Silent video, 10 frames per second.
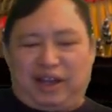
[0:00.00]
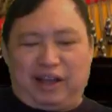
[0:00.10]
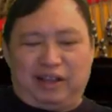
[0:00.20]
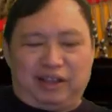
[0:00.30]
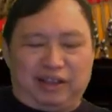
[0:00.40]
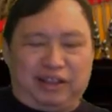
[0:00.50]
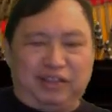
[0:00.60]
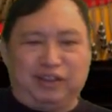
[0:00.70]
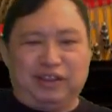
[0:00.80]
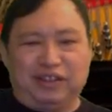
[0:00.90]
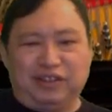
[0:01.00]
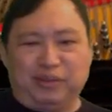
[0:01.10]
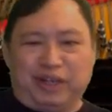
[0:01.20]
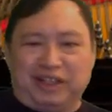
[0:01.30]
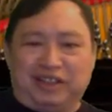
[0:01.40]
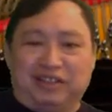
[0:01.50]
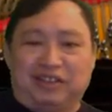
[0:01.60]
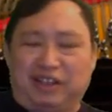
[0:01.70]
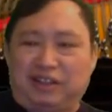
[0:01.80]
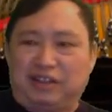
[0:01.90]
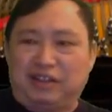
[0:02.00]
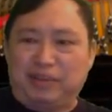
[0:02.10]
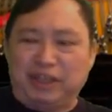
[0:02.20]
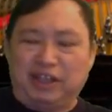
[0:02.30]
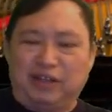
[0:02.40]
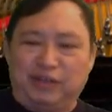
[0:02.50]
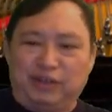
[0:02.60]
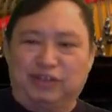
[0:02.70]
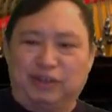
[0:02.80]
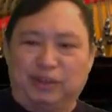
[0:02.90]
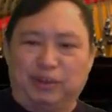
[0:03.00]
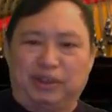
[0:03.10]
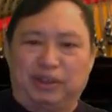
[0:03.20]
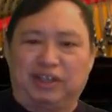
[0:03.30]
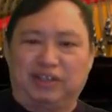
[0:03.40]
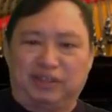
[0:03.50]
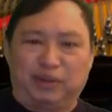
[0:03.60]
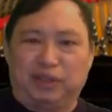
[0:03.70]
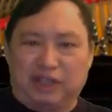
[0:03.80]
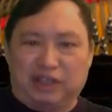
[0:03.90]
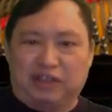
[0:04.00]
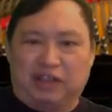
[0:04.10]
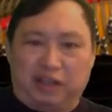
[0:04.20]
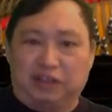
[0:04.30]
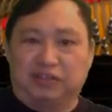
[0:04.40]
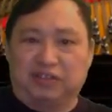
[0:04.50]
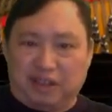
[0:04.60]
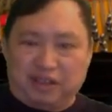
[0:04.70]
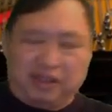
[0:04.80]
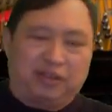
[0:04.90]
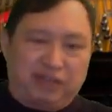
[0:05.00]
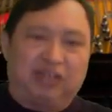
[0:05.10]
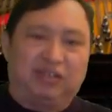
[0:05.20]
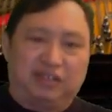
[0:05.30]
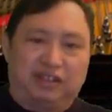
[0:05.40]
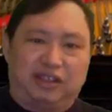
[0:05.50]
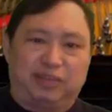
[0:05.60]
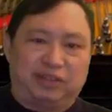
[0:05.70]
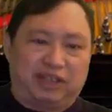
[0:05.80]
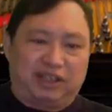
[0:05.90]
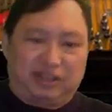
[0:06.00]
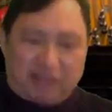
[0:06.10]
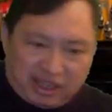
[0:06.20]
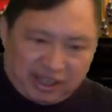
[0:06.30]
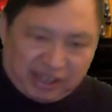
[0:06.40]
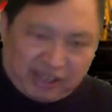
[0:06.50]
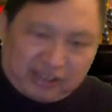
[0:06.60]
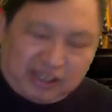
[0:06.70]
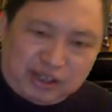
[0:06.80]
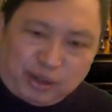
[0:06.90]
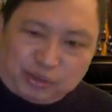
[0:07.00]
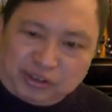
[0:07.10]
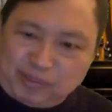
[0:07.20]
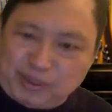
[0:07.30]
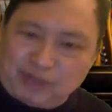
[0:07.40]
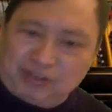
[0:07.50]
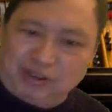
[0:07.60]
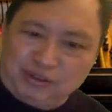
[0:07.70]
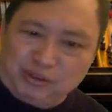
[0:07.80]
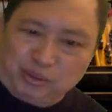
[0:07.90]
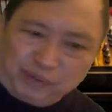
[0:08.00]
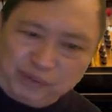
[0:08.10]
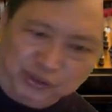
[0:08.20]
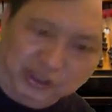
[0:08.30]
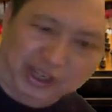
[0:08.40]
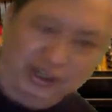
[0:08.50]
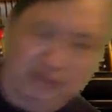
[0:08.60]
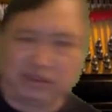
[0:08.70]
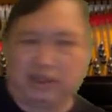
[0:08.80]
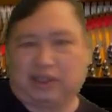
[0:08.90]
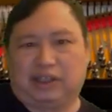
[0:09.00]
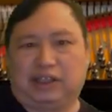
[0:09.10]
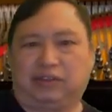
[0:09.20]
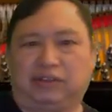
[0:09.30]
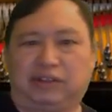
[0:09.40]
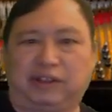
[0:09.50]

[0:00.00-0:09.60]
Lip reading: listen what I just said. Somebody interviewed Snowden, and Snowden acknowledged that there is a deep state, and he knows this because he used to work for the National Zucking Agency.